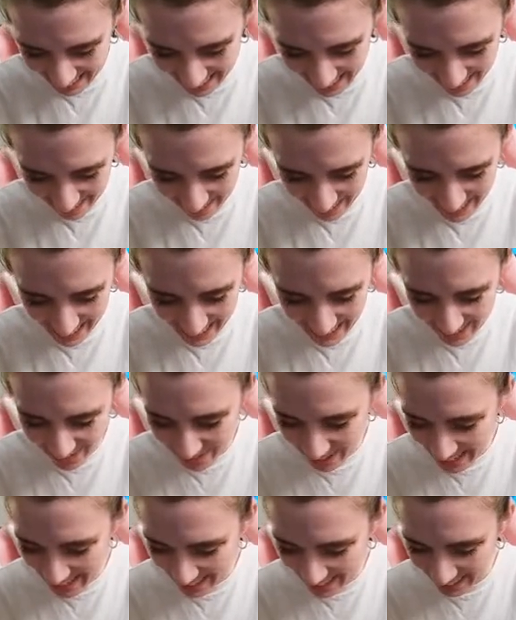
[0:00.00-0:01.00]
I'm like, it's
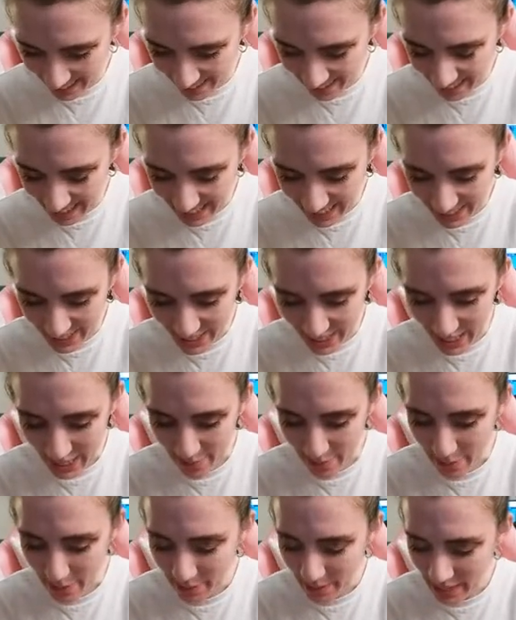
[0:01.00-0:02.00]
finally the right
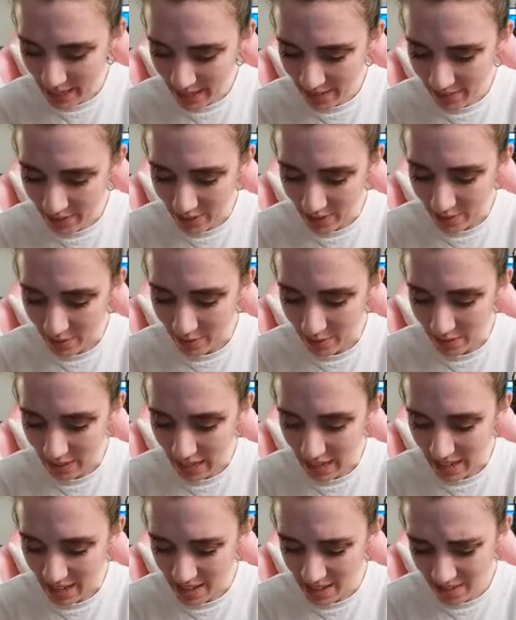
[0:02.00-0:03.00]
shape. I'm gonna have to
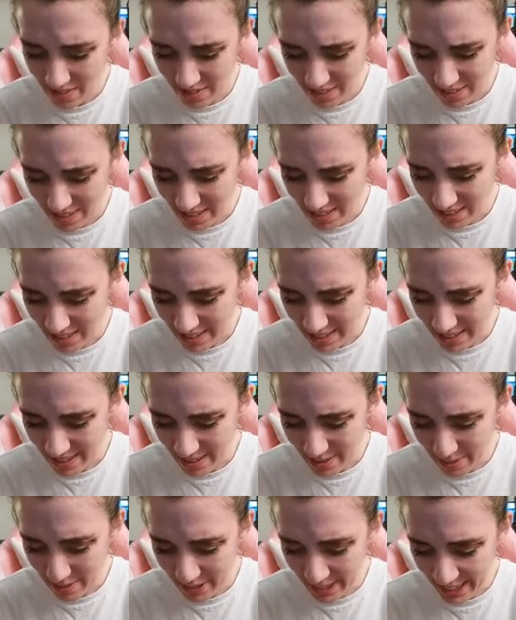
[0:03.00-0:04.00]
kind of stitch it
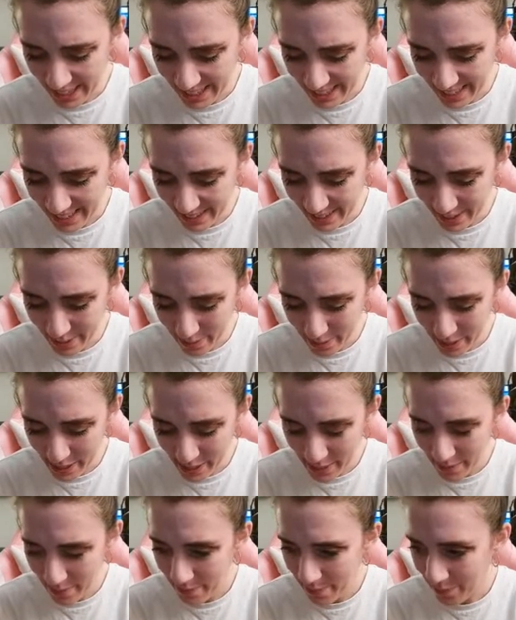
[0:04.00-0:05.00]
into place a little
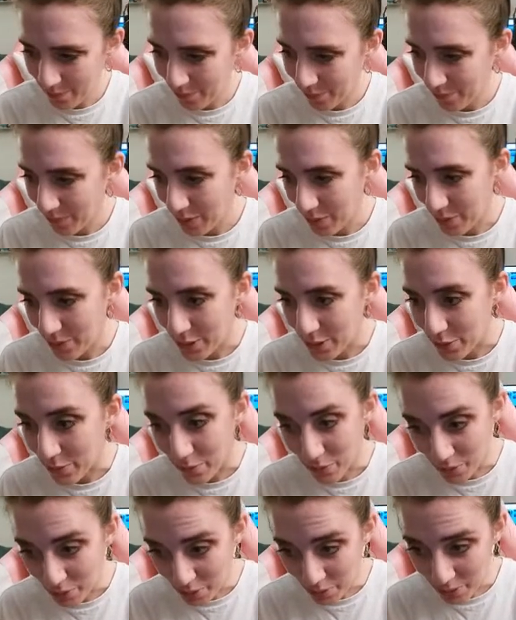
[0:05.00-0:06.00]
bit, which is
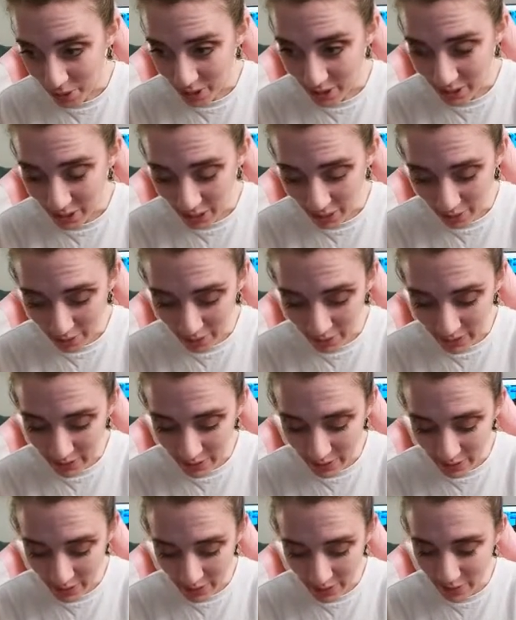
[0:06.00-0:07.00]
more work than I wanted
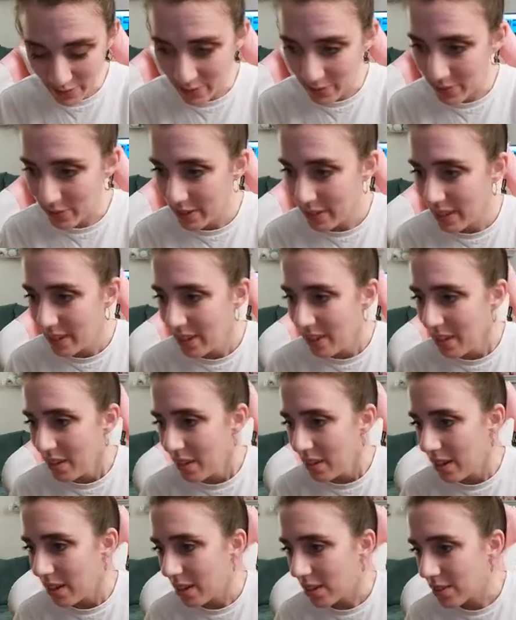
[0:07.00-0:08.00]
to do.
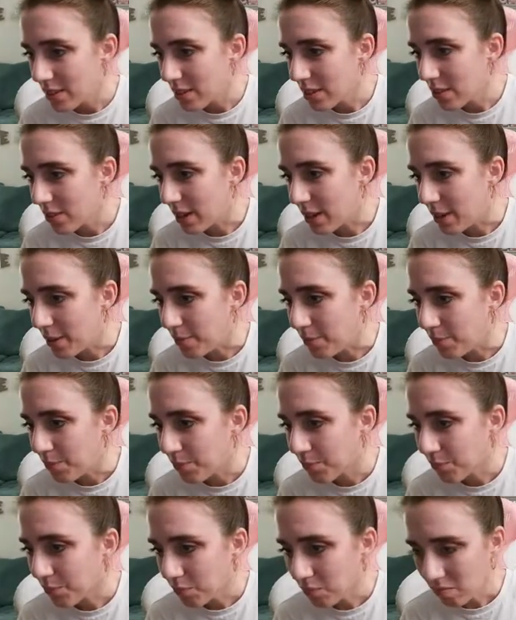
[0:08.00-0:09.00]
Also,
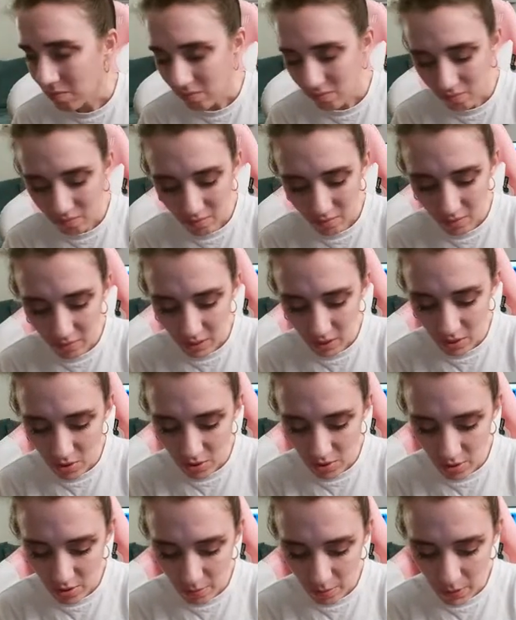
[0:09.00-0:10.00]

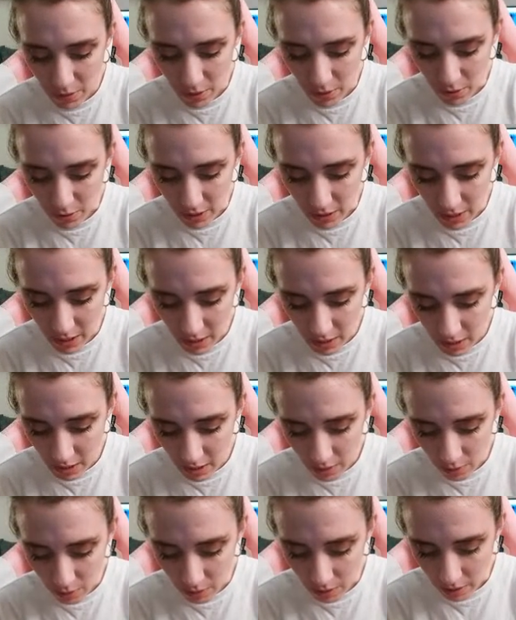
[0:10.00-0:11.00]
Stupid
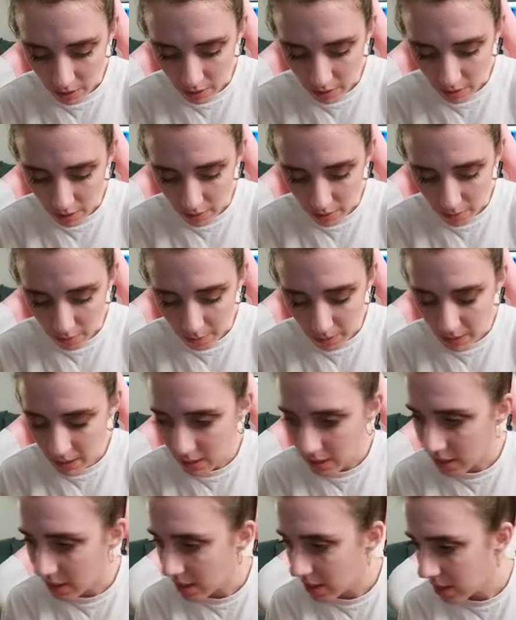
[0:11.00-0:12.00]
Donut, welcome.
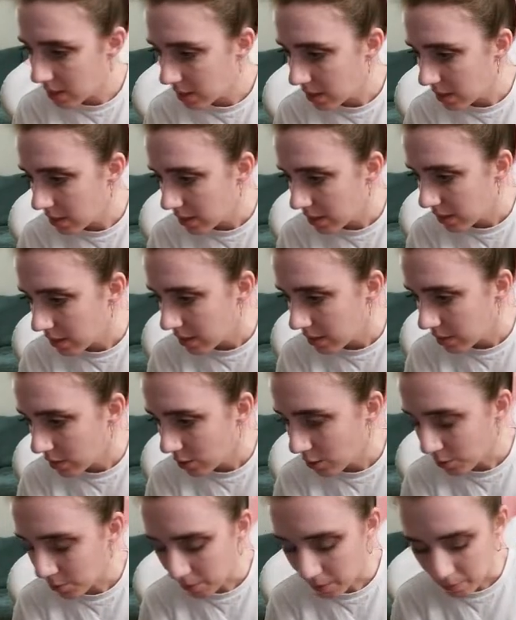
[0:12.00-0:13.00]

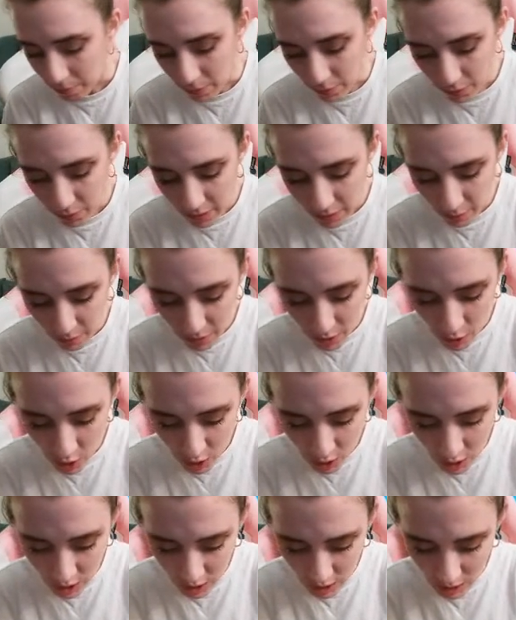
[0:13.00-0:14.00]
Koopa Booey,
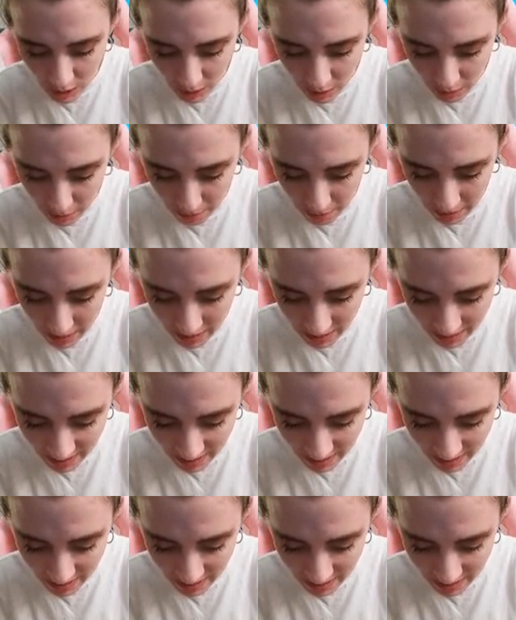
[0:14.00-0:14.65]
welcome.